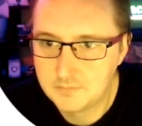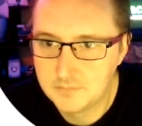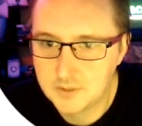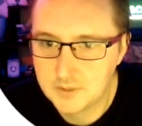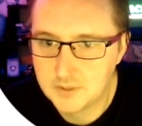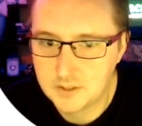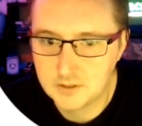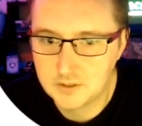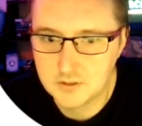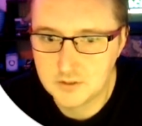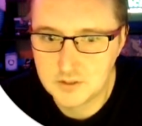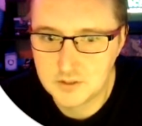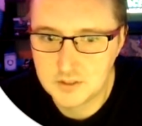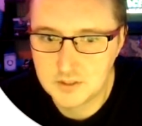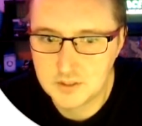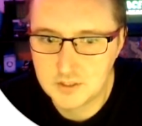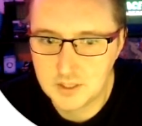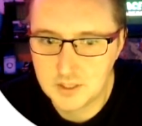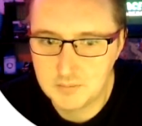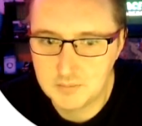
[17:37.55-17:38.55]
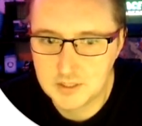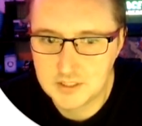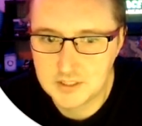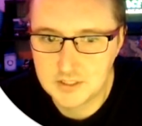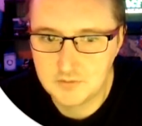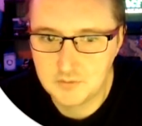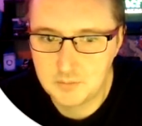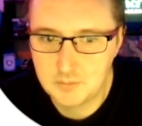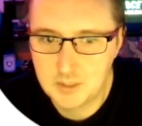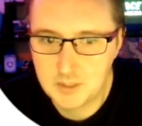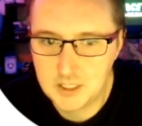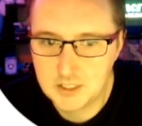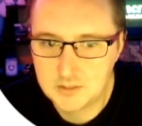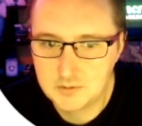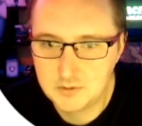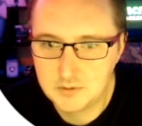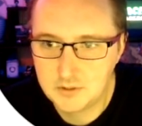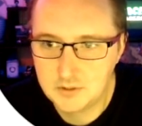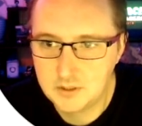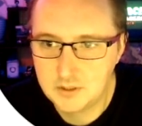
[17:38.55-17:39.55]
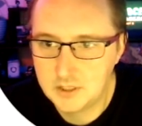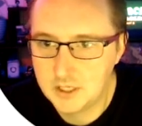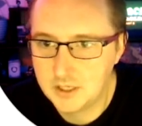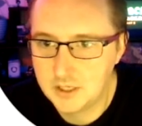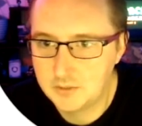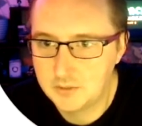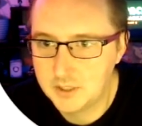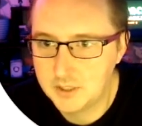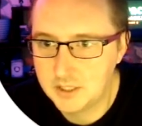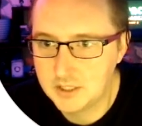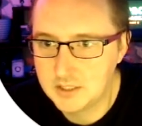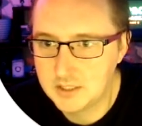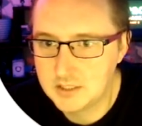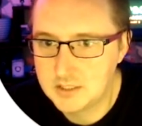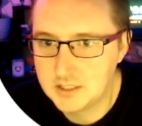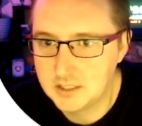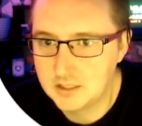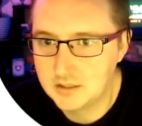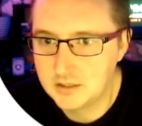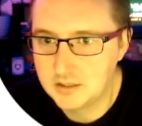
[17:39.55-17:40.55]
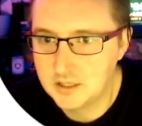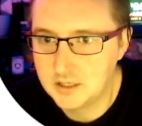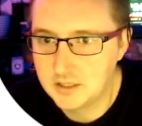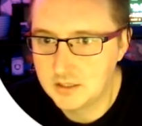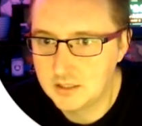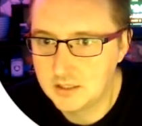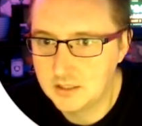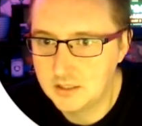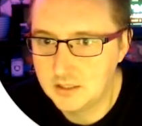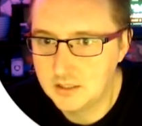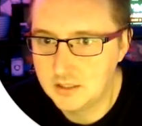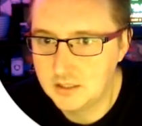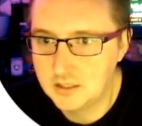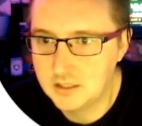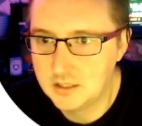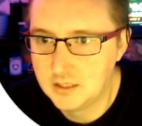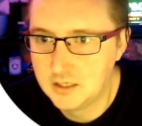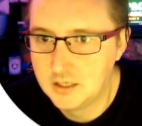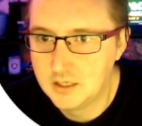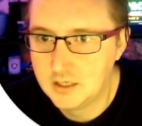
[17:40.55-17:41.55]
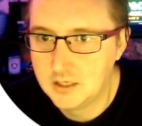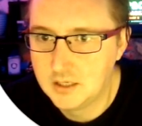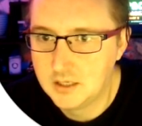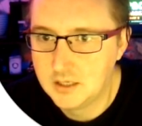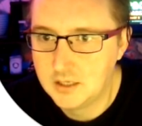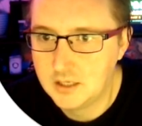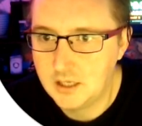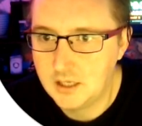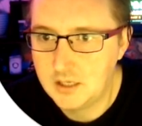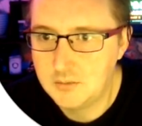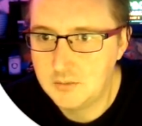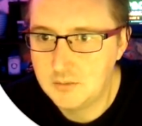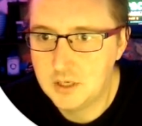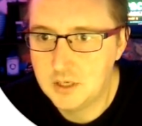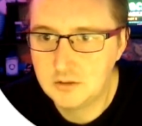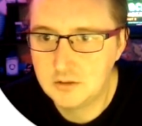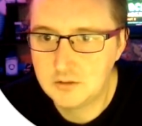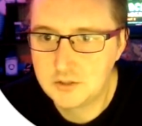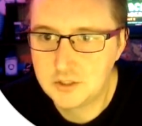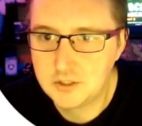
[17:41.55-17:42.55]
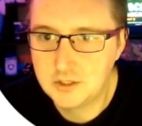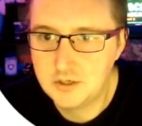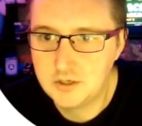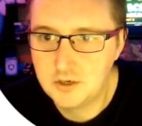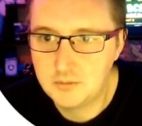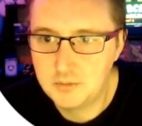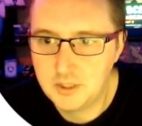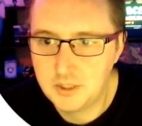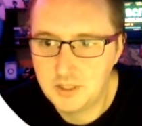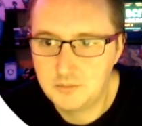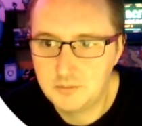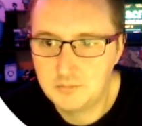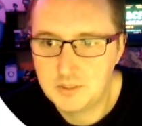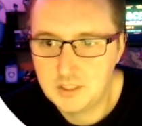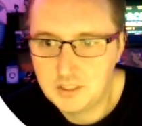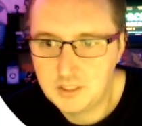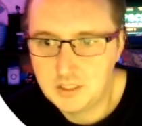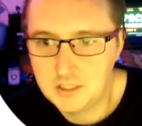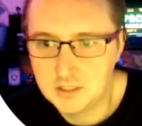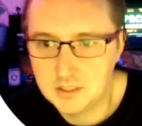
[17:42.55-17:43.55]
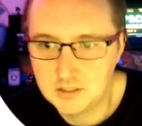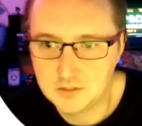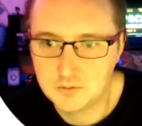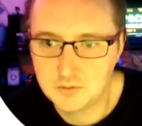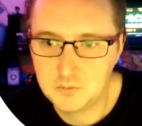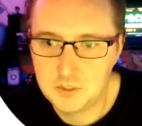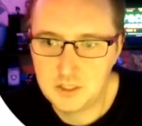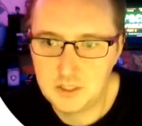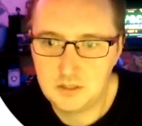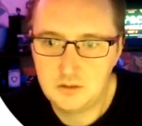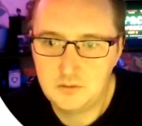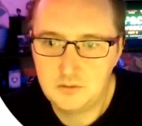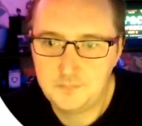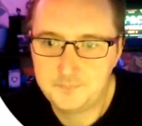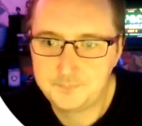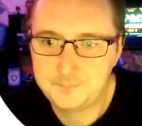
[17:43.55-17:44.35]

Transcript: because they must have a password, and we're going to set that the email should not be empty as well.